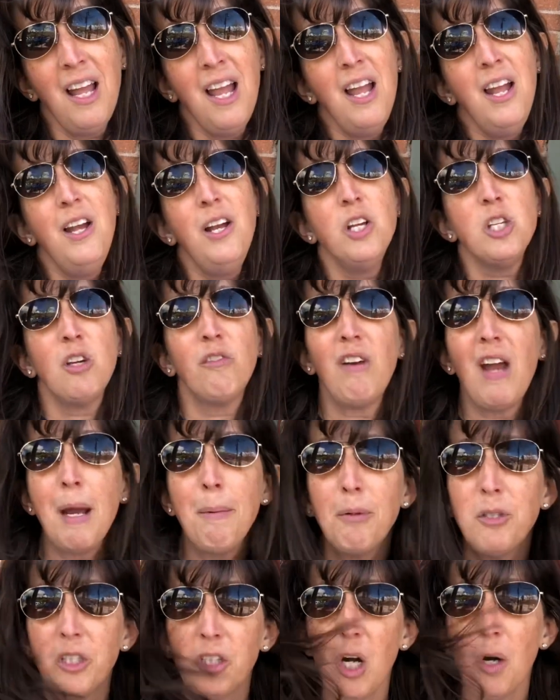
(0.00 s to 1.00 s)
So if you're able
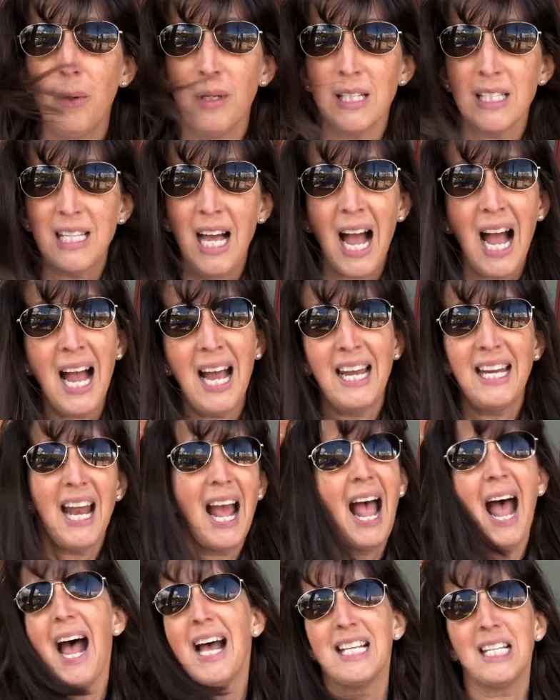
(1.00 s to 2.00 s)
to go inside,
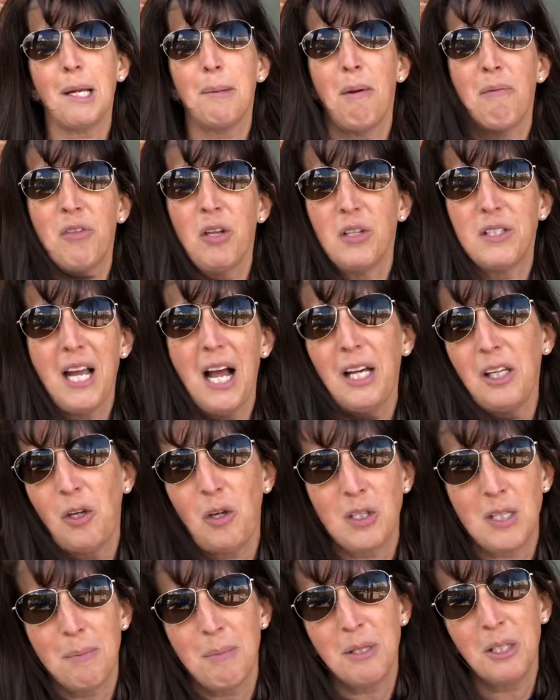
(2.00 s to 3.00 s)
ask them if they'll tell you
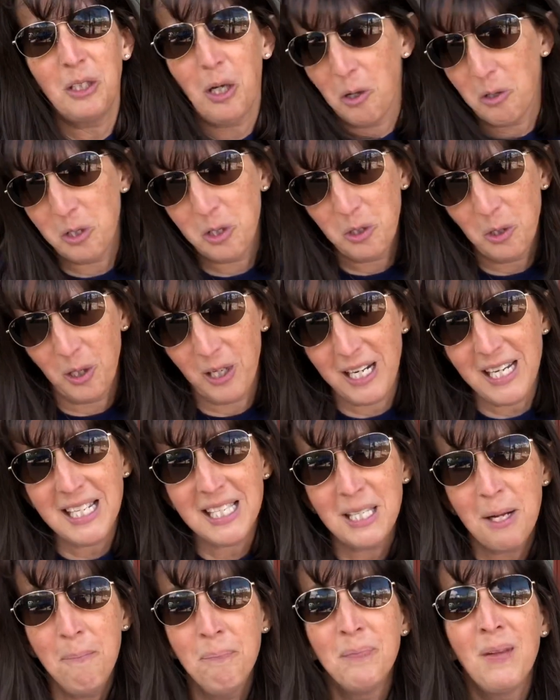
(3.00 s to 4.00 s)
some of the ghost stories.
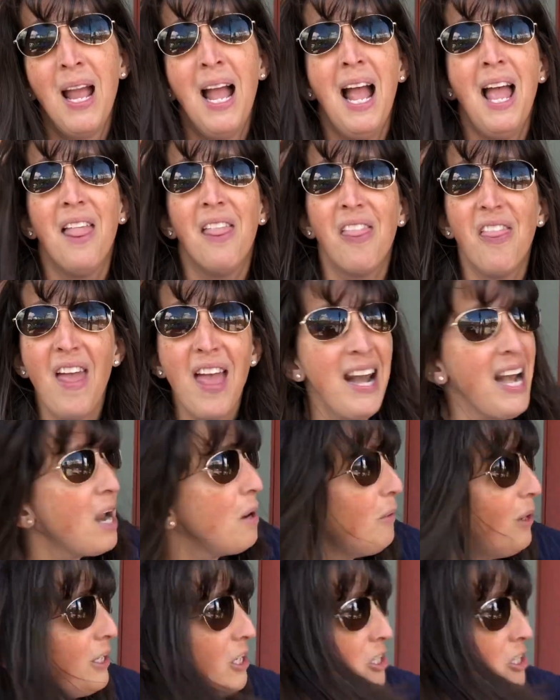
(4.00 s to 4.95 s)
Then I want to